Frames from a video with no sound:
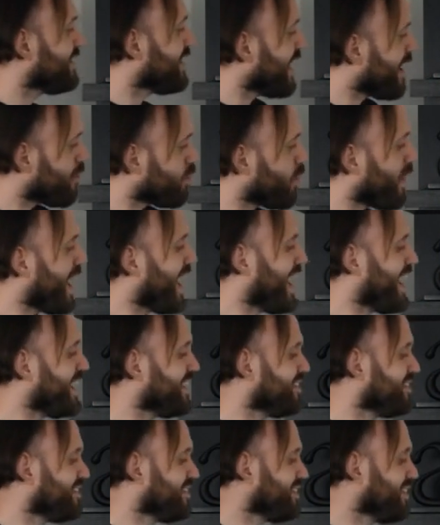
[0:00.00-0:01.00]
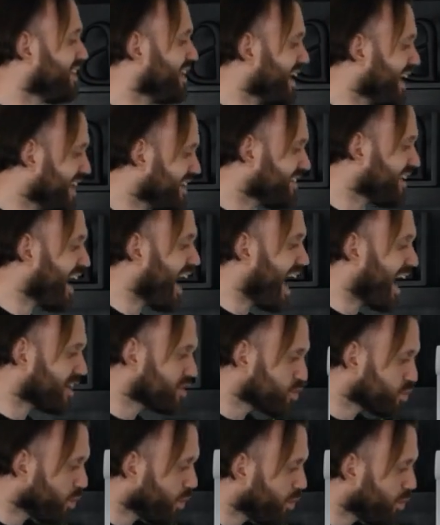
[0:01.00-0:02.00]
that weighs, its
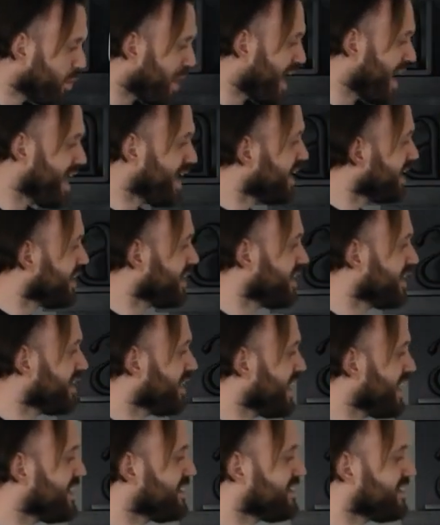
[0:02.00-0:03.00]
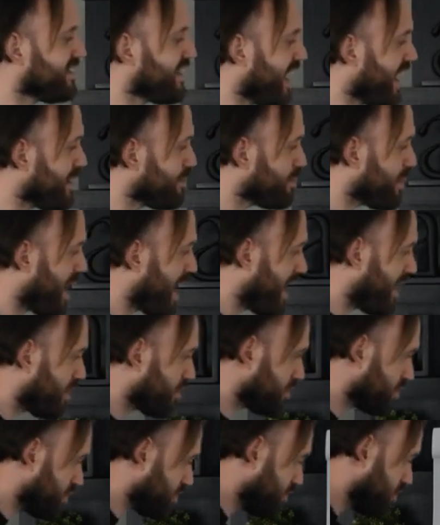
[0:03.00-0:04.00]
actual weight is 10
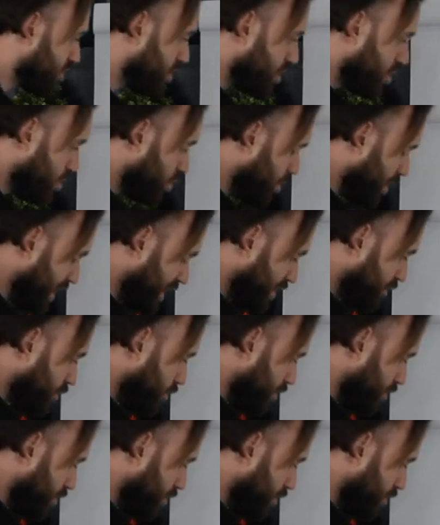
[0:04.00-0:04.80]
pounds. We could